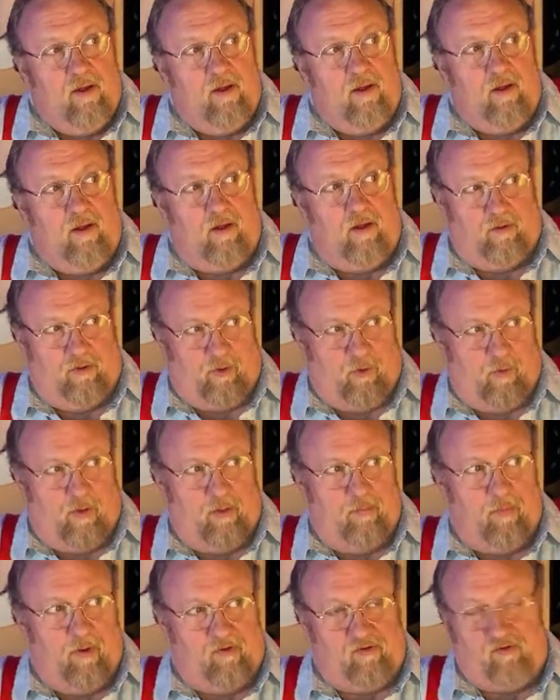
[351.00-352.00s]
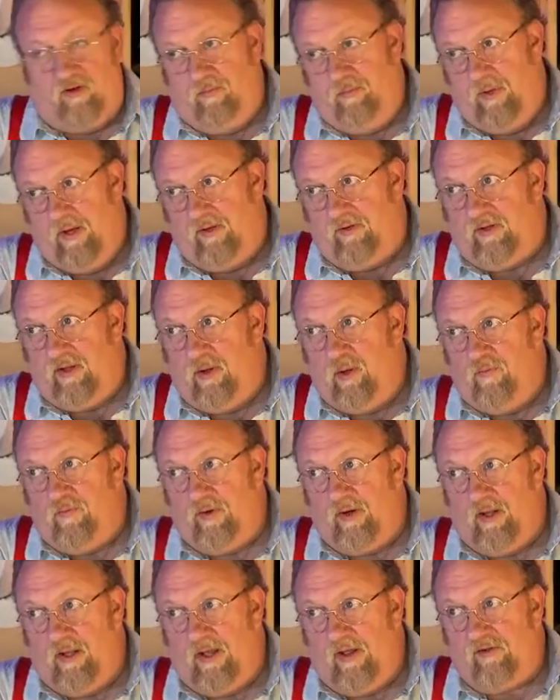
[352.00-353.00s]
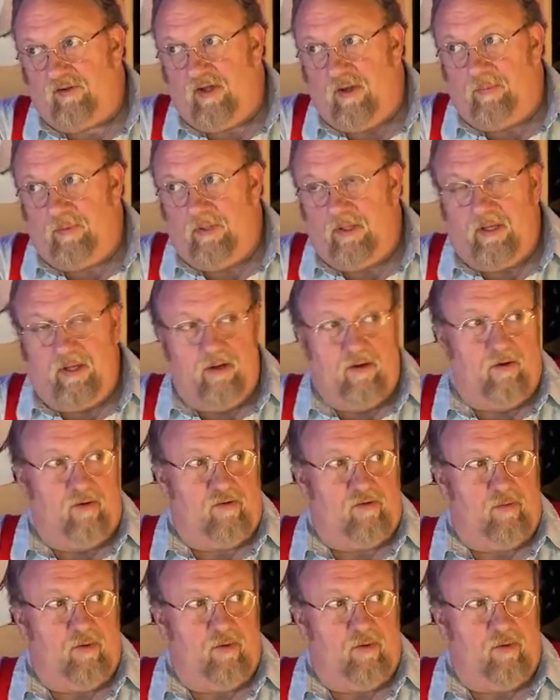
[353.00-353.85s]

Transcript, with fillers: Although I must admit that over the last couple of years,